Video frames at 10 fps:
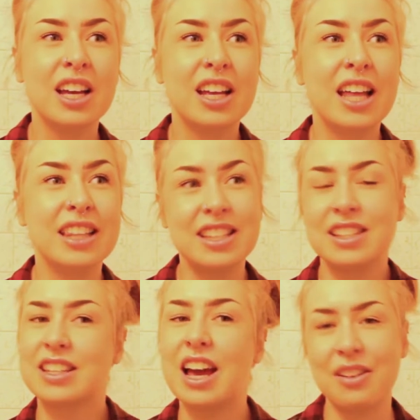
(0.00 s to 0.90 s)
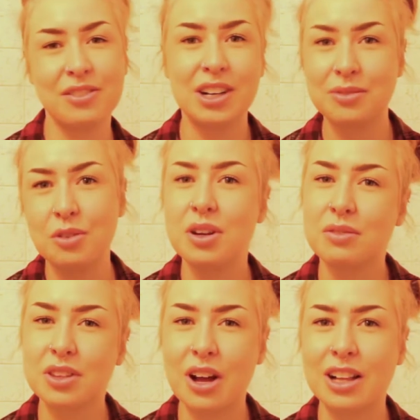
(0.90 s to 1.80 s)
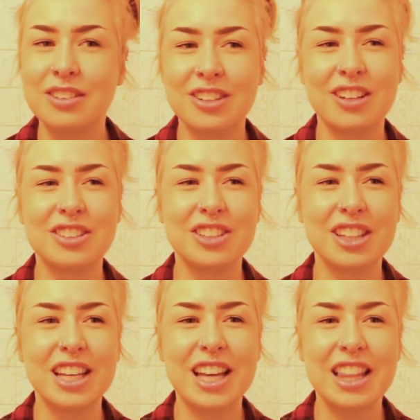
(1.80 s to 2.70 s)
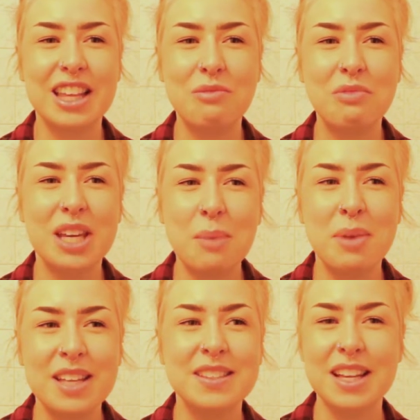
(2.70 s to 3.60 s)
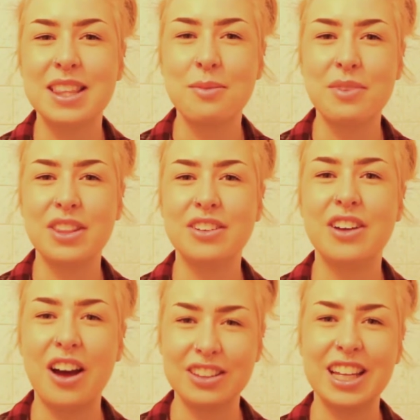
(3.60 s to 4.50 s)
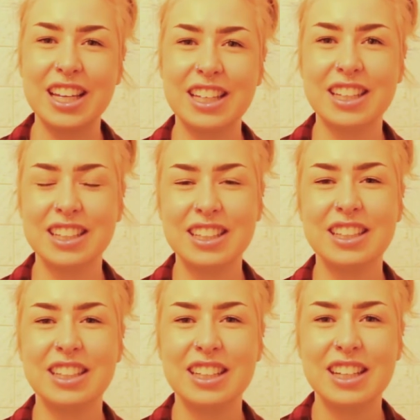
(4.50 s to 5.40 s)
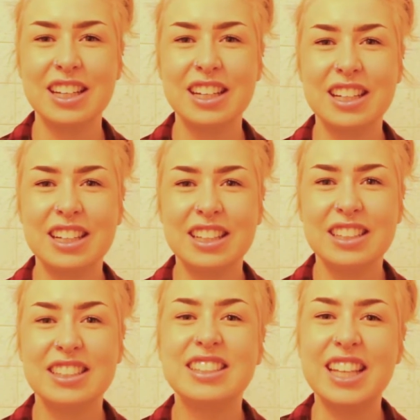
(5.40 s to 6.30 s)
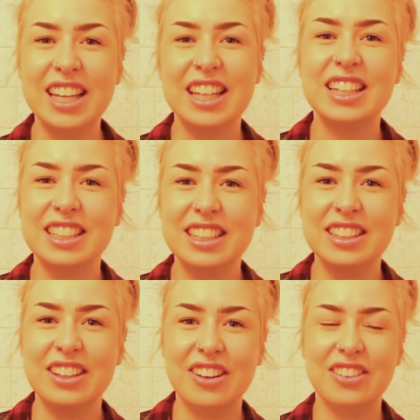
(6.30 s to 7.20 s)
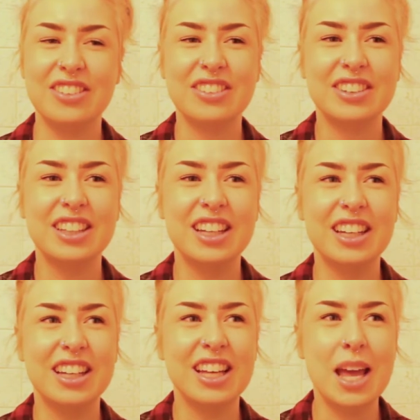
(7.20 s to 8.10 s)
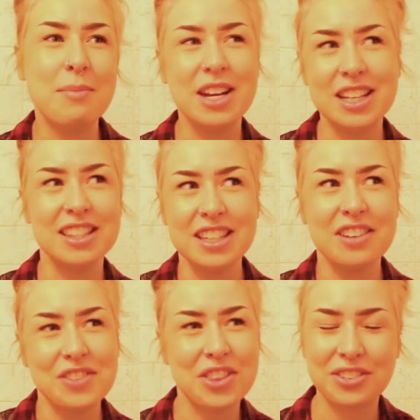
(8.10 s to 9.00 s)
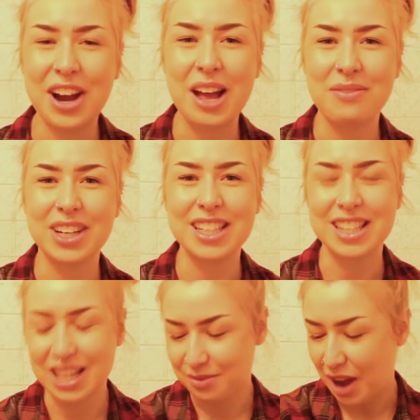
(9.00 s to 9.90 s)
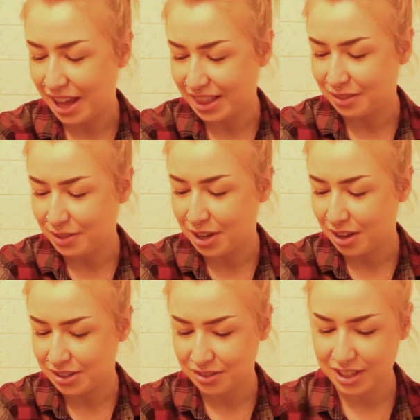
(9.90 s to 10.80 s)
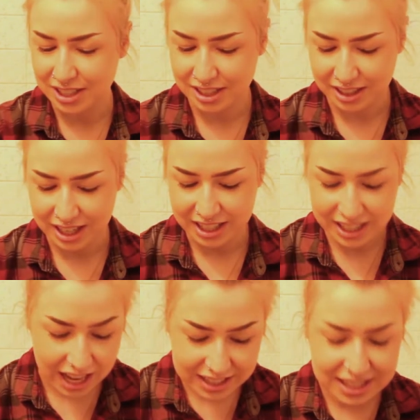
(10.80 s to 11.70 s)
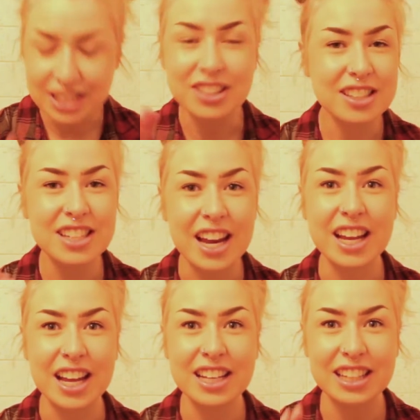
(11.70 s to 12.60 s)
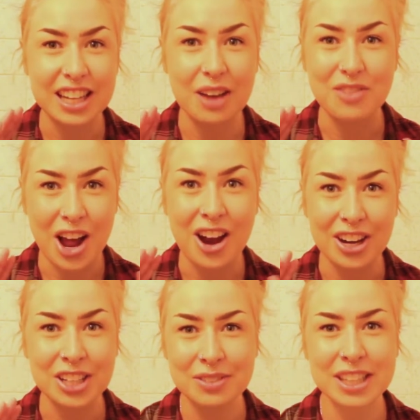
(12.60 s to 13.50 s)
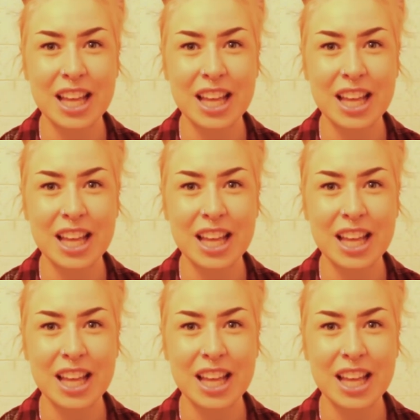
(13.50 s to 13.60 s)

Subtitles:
and this is kind of where I'm going with call-out culture, like, and then we get pissed at them when they're not, like, seeing, you know, the imminency of the threat, but it's like, I think we also need to, like, yes, they should stay in, like, I'm not arguing